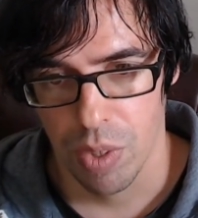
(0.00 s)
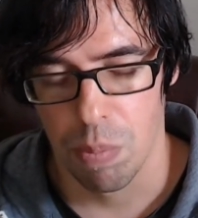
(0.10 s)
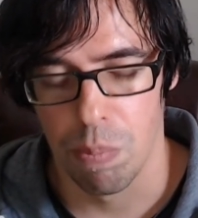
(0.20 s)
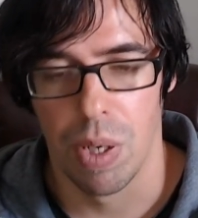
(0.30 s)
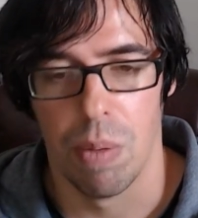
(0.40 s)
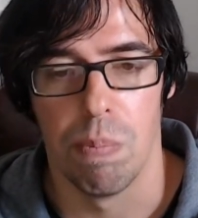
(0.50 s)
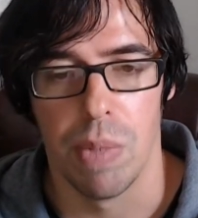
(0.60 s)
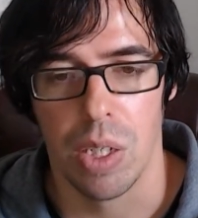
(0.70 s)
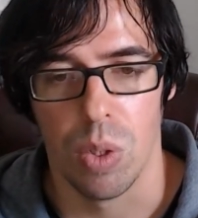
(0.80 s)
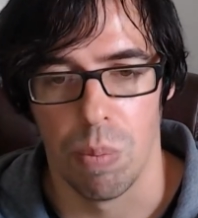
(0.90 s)
but
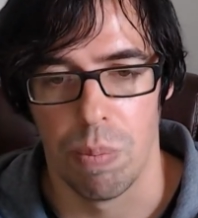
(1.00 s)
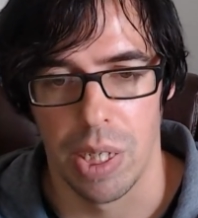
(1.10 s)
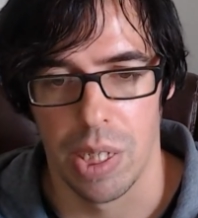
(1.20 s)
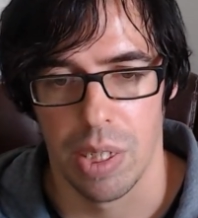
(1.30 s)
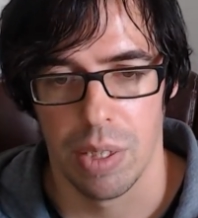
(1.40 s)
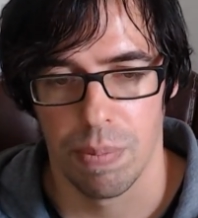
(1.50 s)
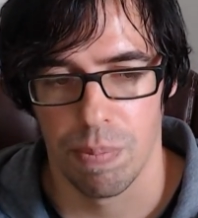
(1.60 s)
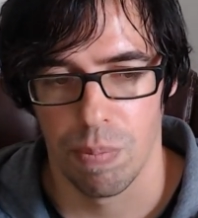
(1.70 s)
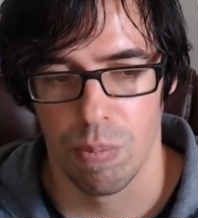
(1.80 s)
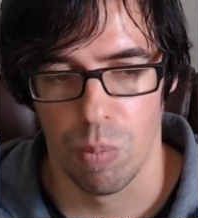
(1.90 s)
might not be
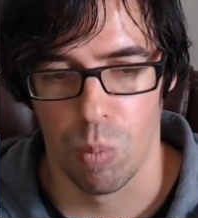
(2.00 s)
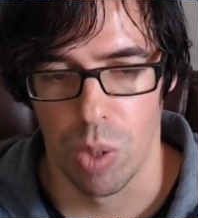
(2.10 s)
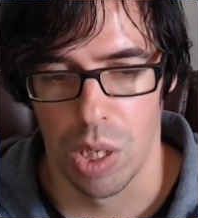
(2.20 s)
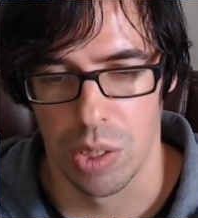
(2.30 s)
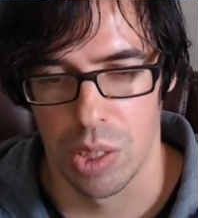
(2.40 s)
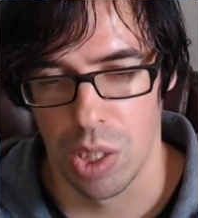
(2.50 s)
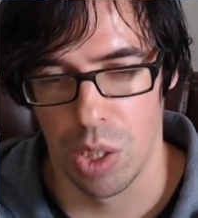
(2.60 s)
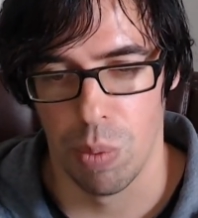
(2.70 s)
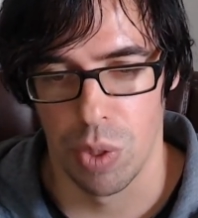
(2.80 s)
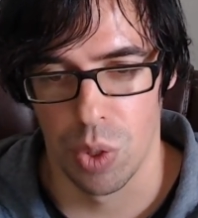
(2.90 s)
words that
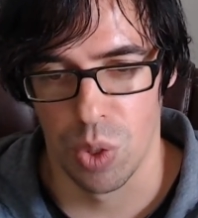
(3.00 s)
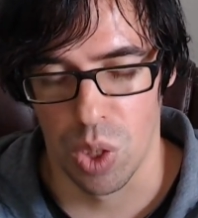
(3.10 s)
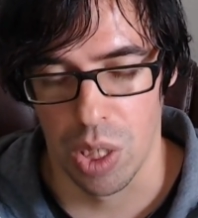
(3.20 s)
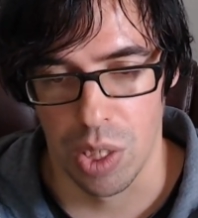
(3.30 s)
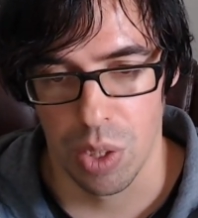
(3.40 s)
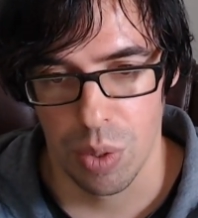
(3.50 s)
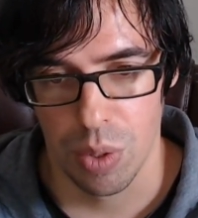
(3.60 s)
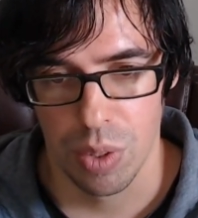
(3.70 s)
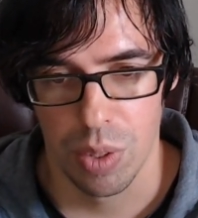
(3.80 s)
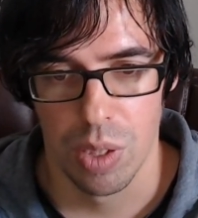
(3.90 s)
you would usually
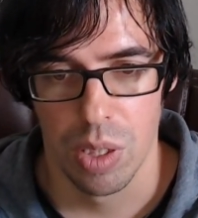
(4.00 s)
use,